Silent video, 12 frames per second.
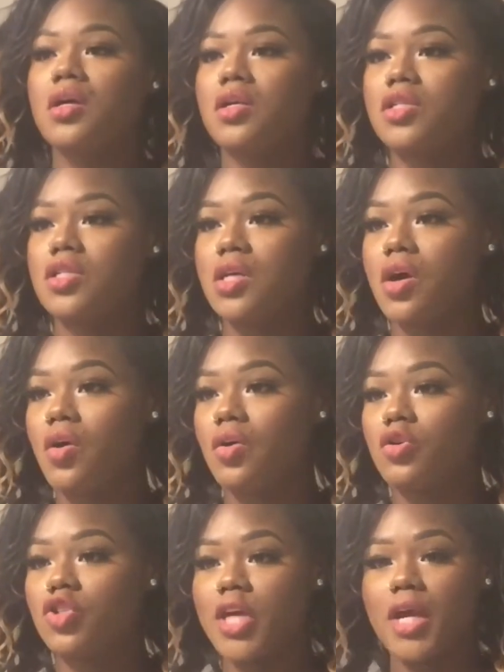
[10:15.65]
So
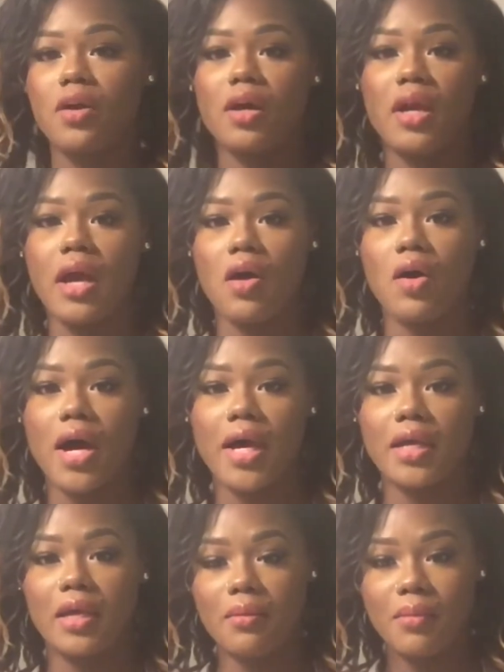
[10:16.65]
go check on how
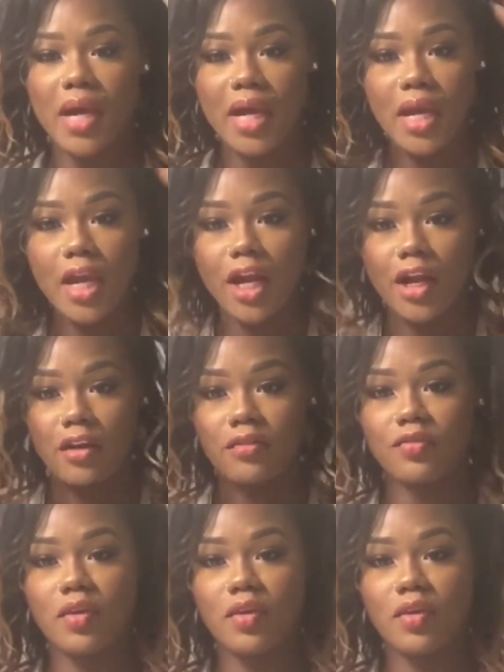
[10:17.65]
I get my hair